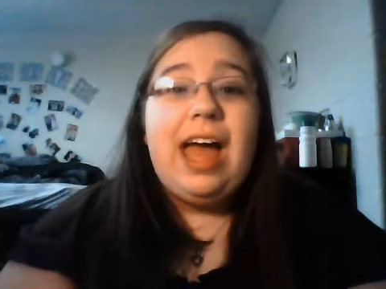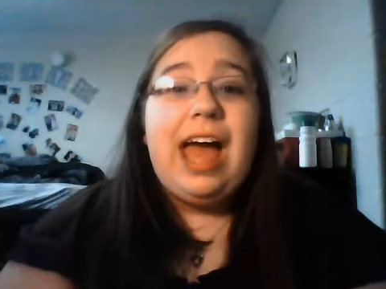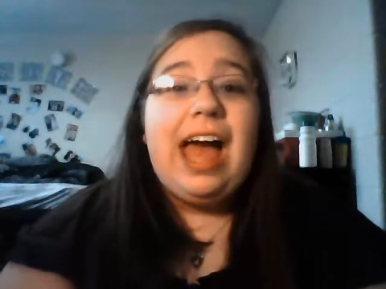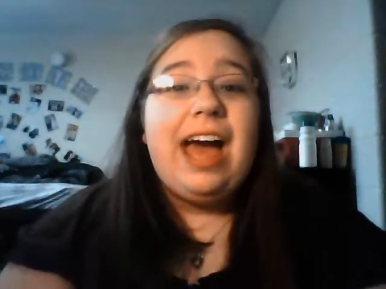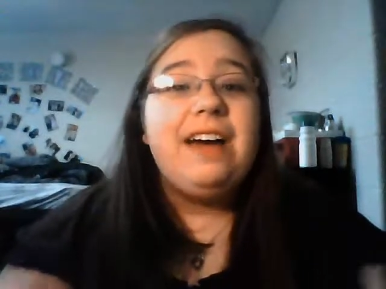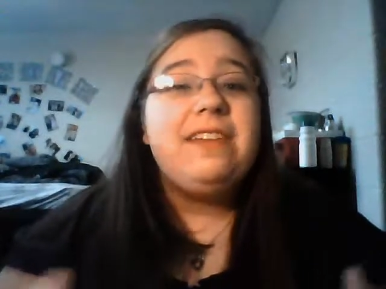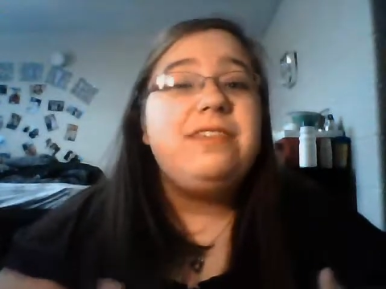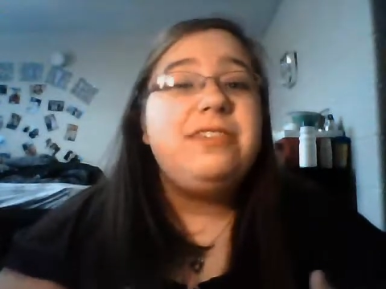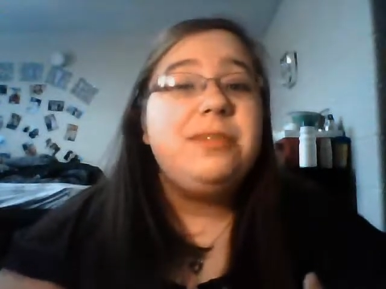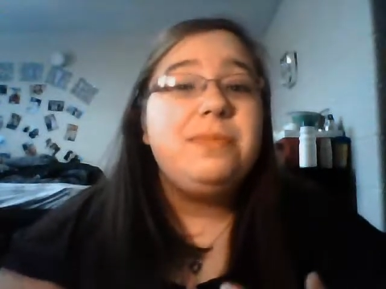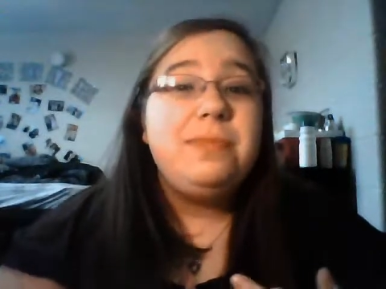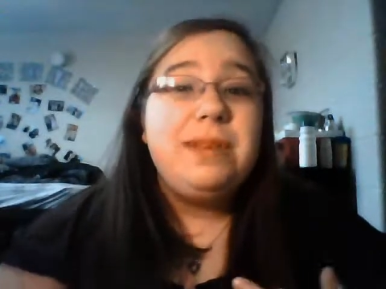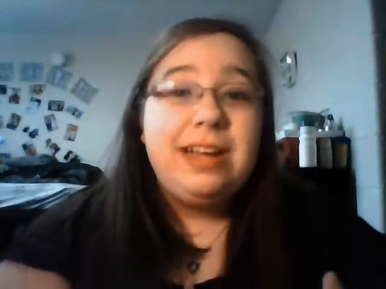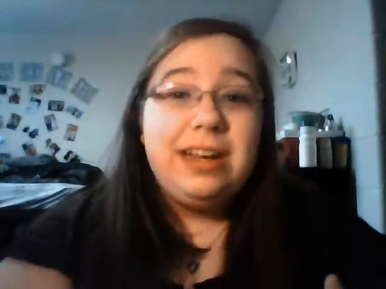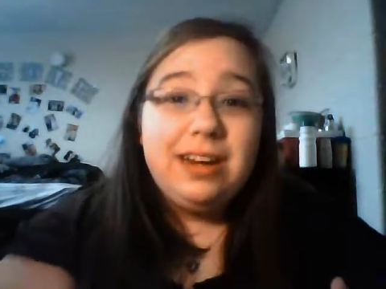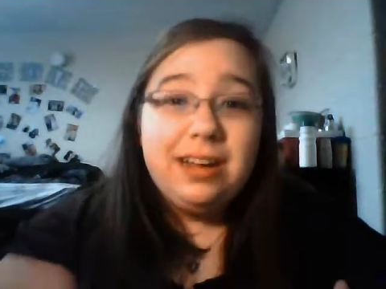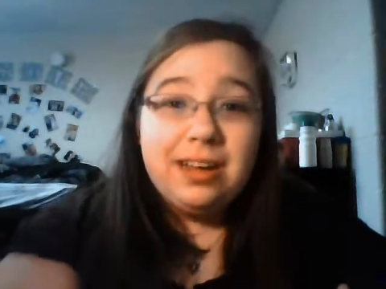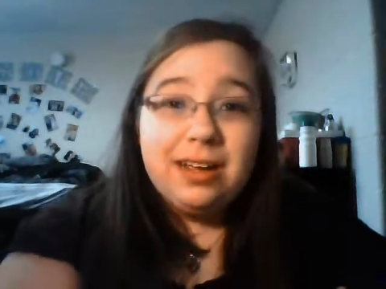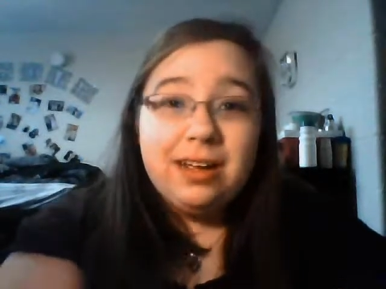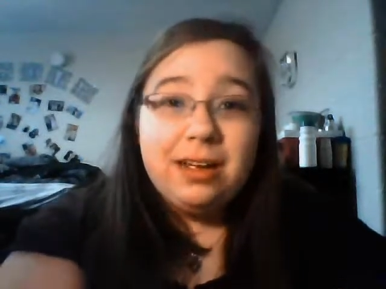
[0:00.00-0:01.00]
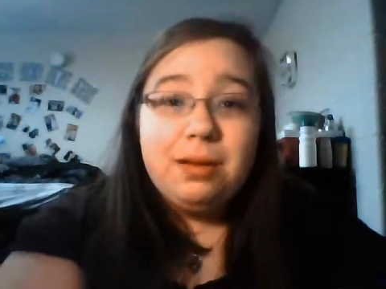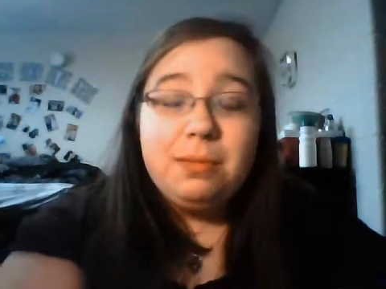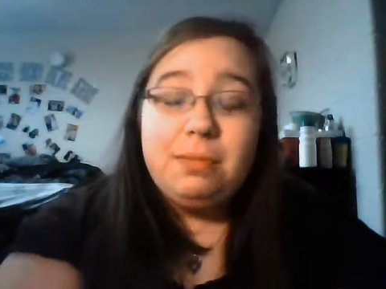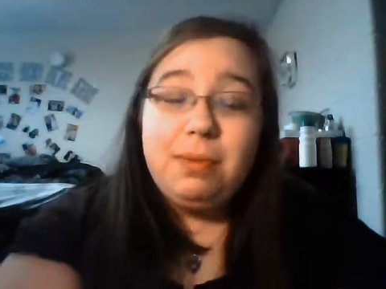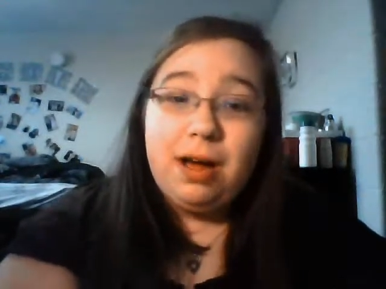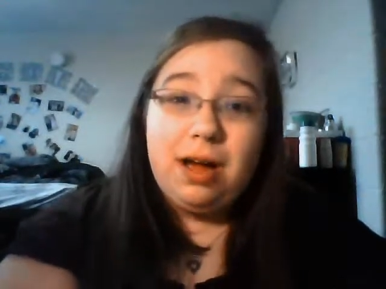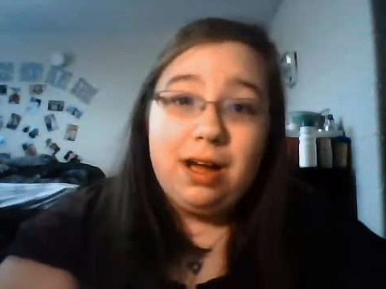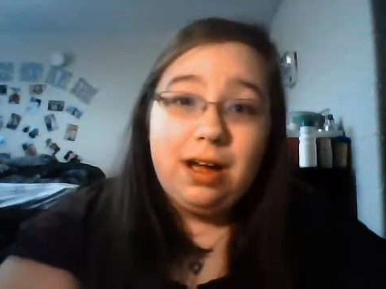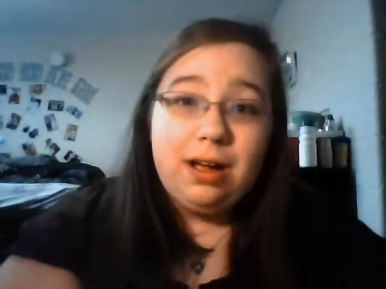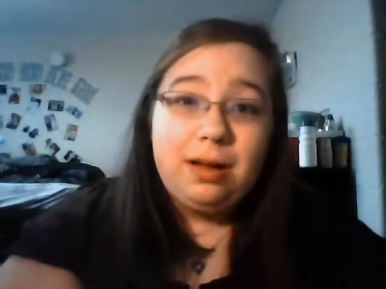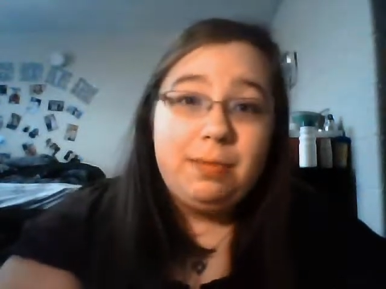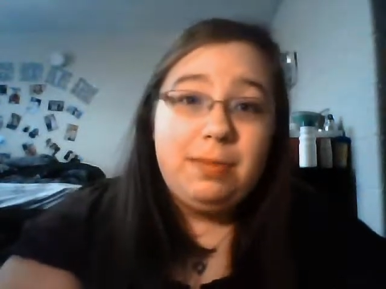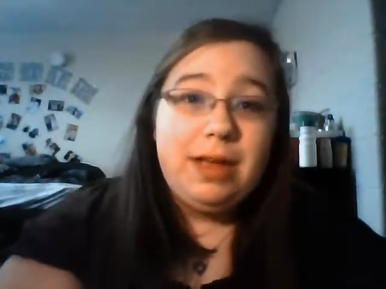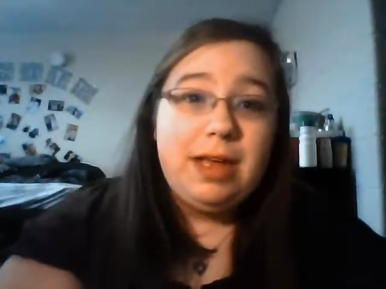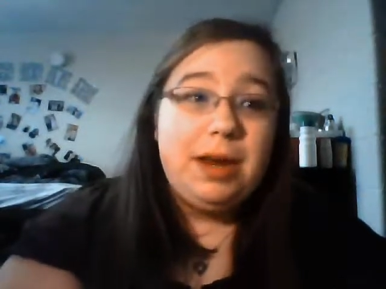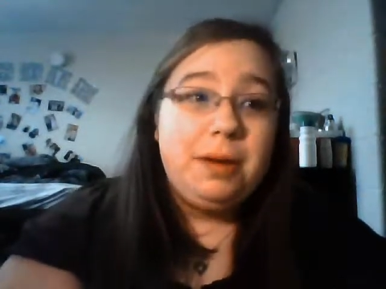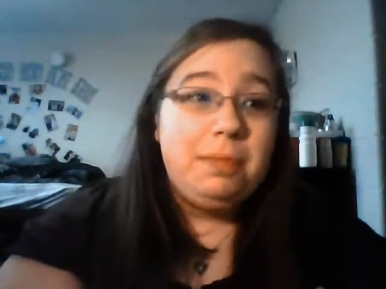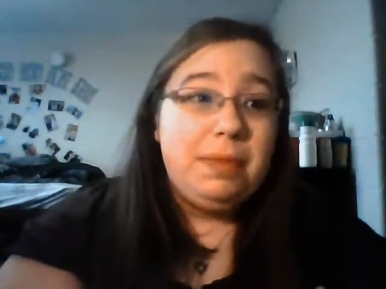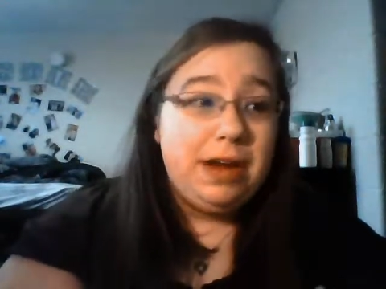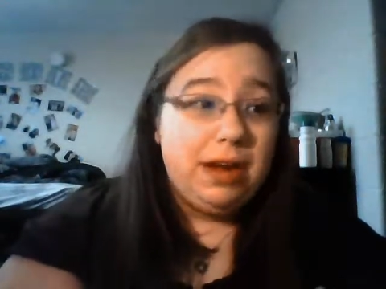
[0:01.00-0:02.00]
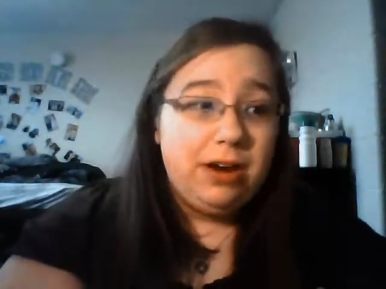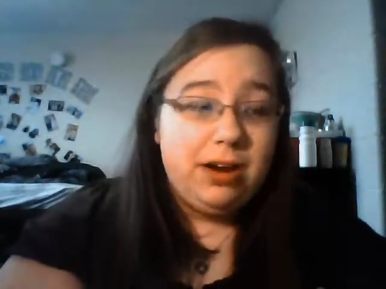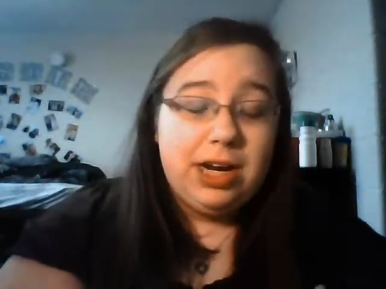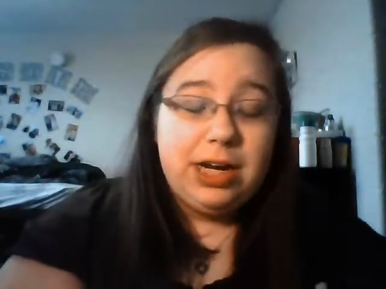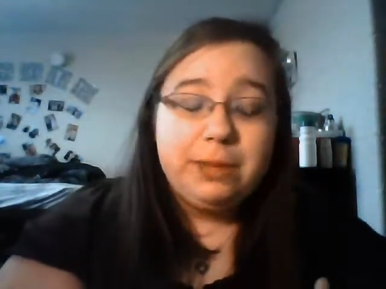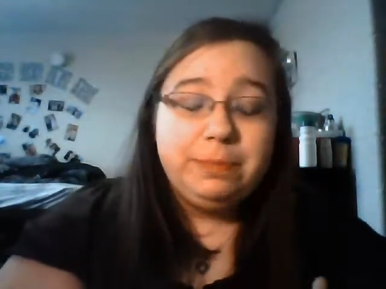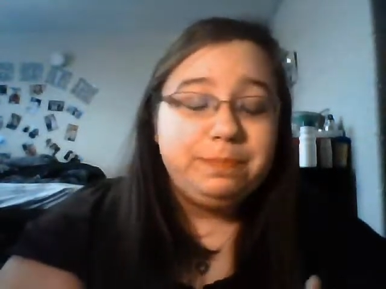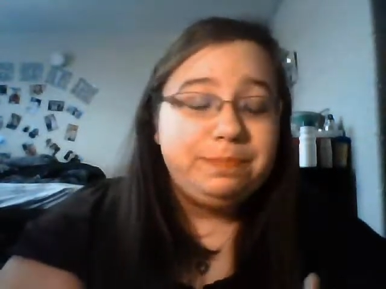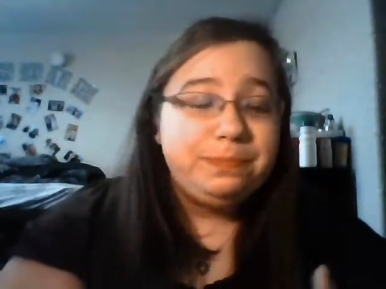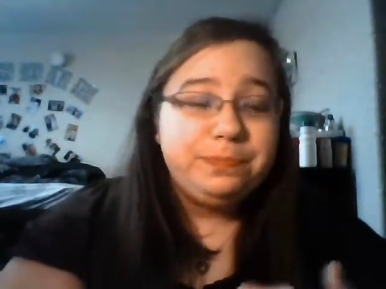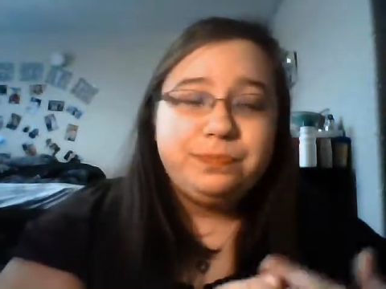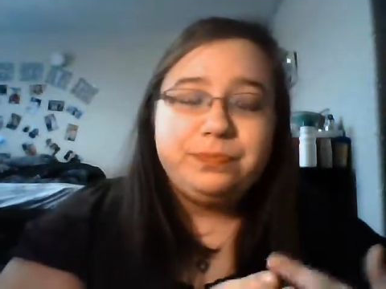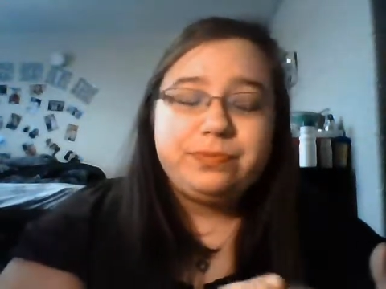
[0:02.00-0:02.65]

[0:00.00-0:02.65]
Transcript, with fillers: After meeting Bob and Mary,